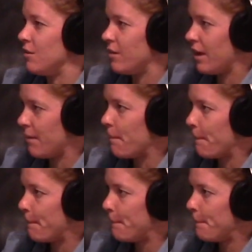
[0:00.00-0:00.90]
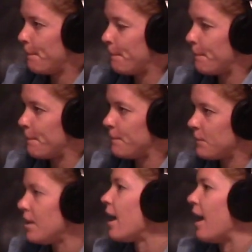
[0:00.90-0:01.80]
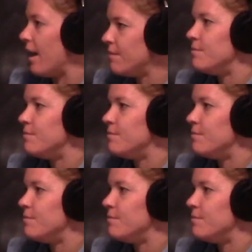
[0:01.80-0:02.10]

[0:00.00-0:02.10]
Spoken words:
Yeah, and you're doing it together and stuff like that.